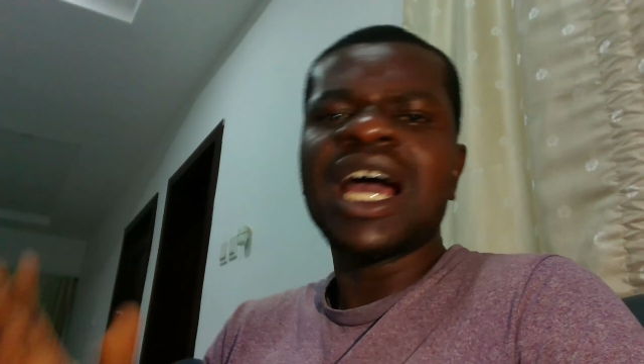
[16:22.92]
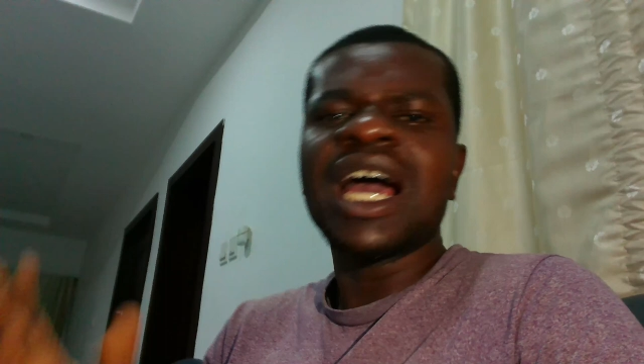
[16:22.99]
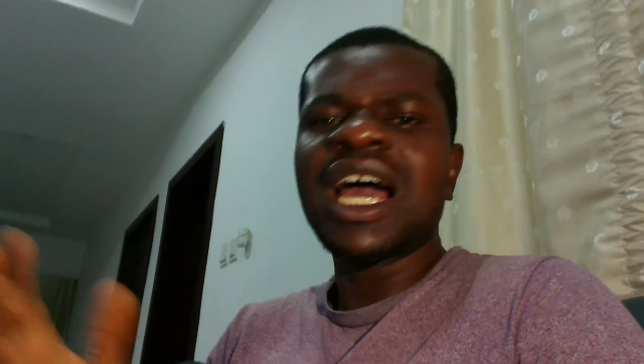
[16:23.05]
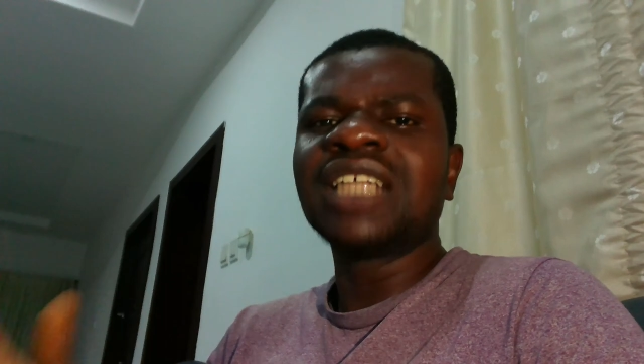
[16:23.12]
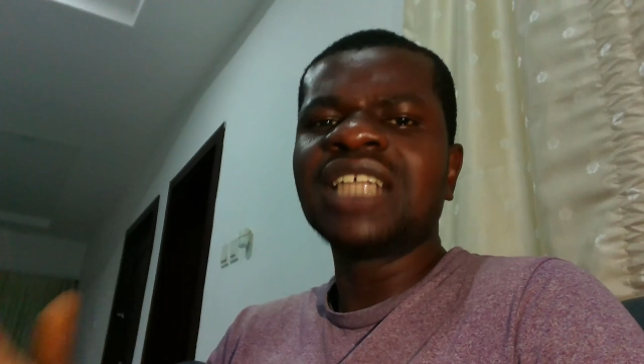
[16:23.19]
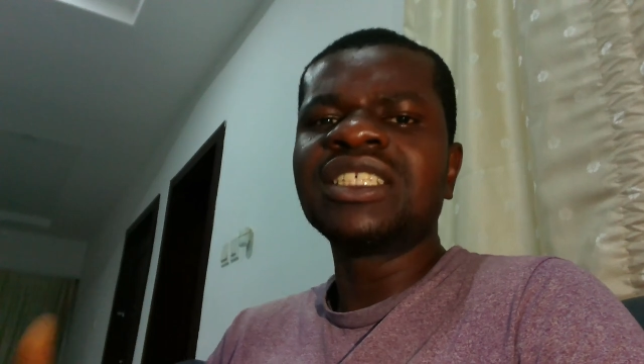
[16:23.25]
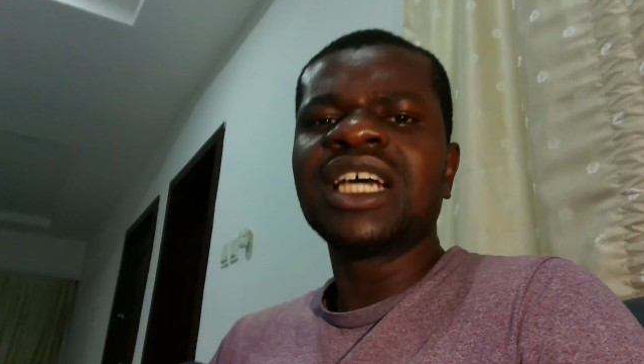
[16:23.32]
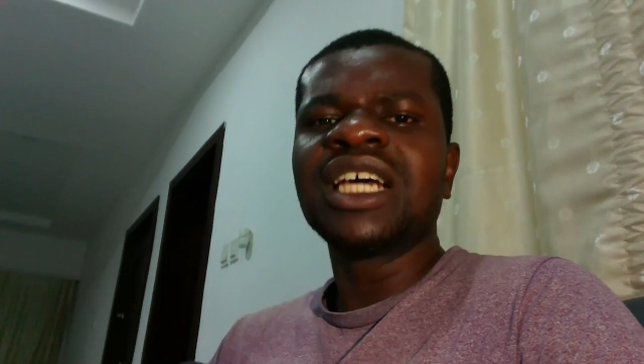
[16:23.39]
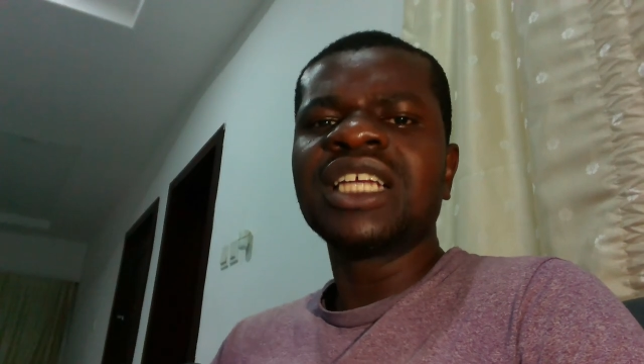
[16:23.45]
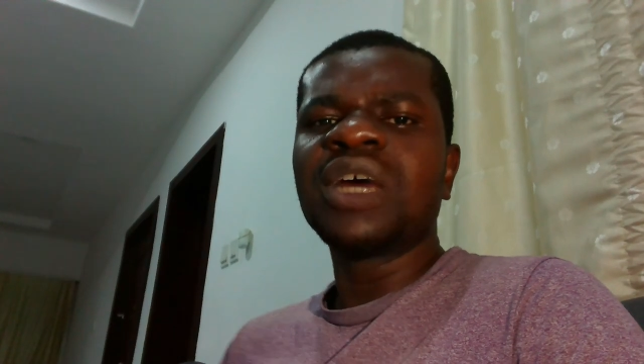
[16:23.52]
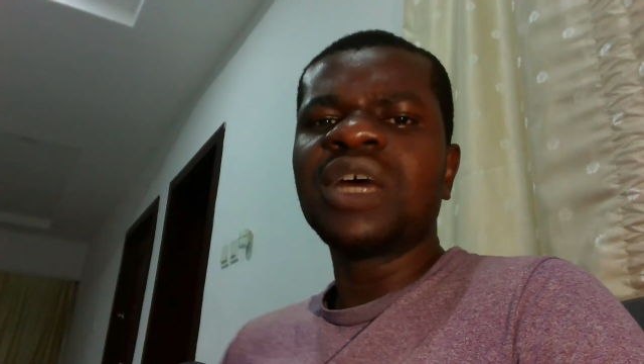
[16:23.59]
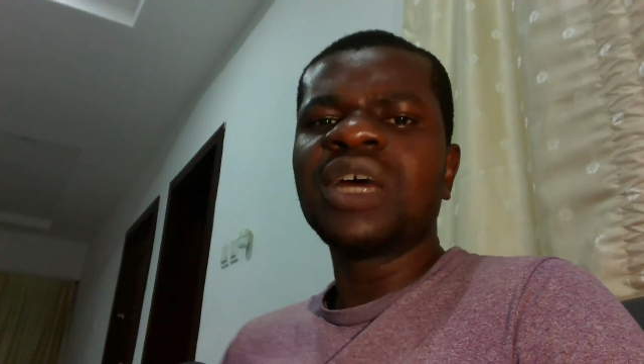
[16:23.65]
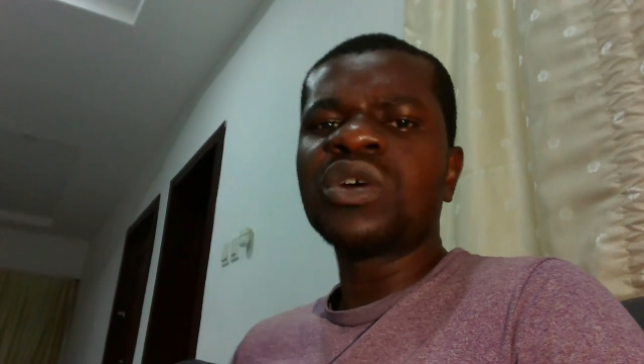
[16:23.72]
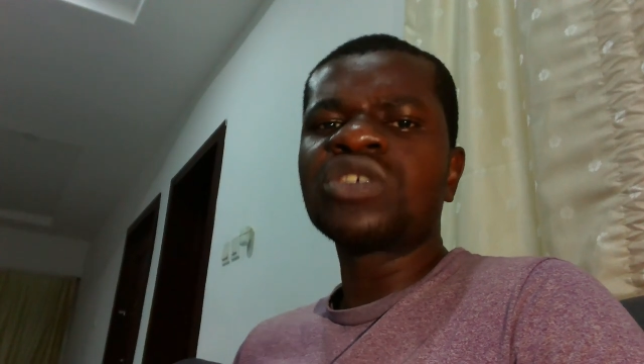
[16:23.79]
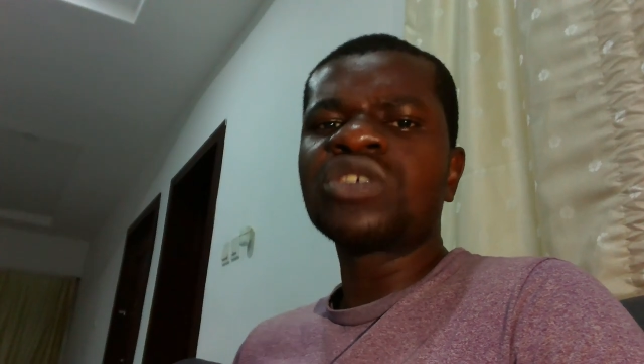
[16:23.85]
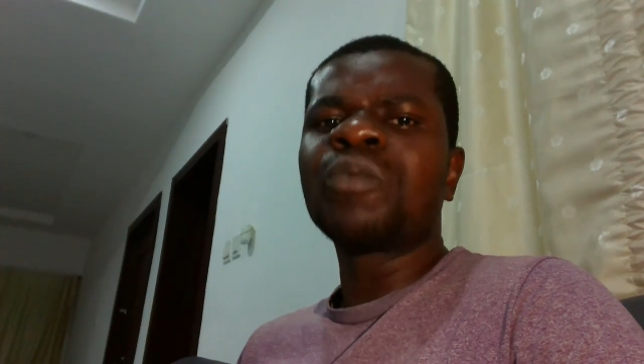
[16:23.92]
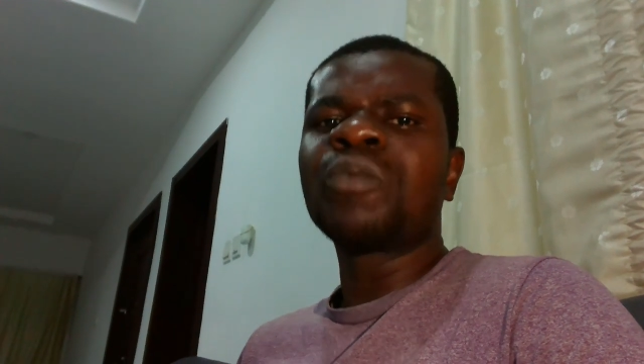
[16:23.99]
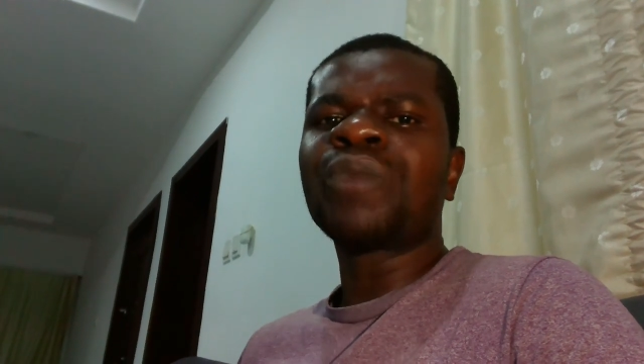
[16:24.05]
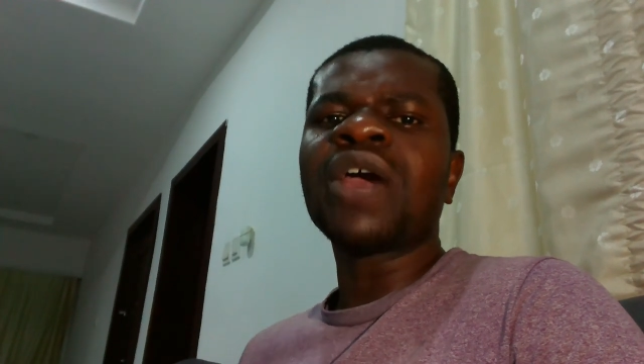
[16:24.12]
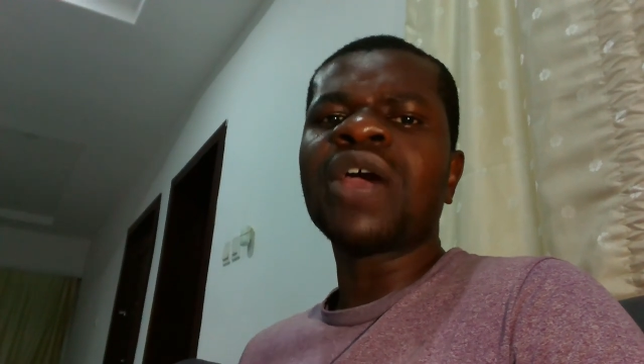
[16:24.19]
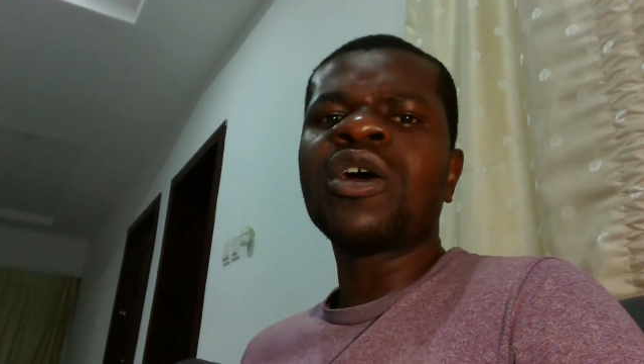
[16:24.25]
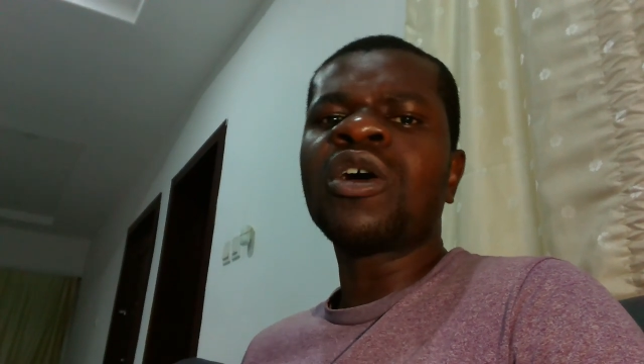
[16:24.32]
and there was no
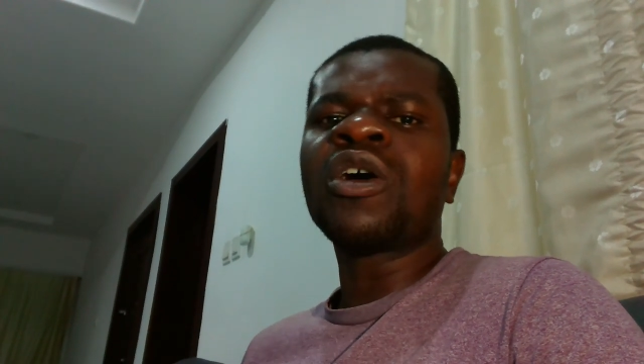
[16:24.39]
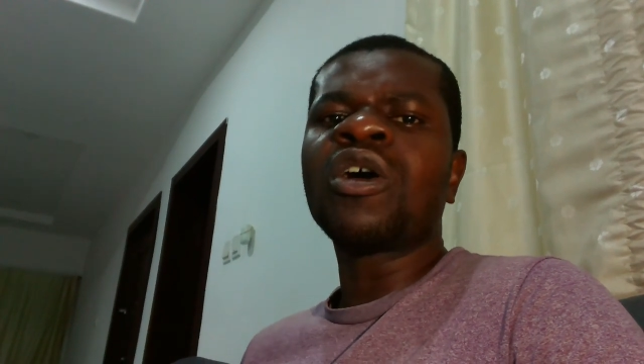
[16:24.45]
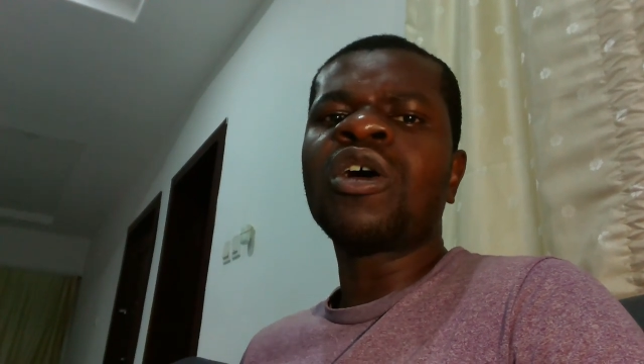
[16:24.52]
prior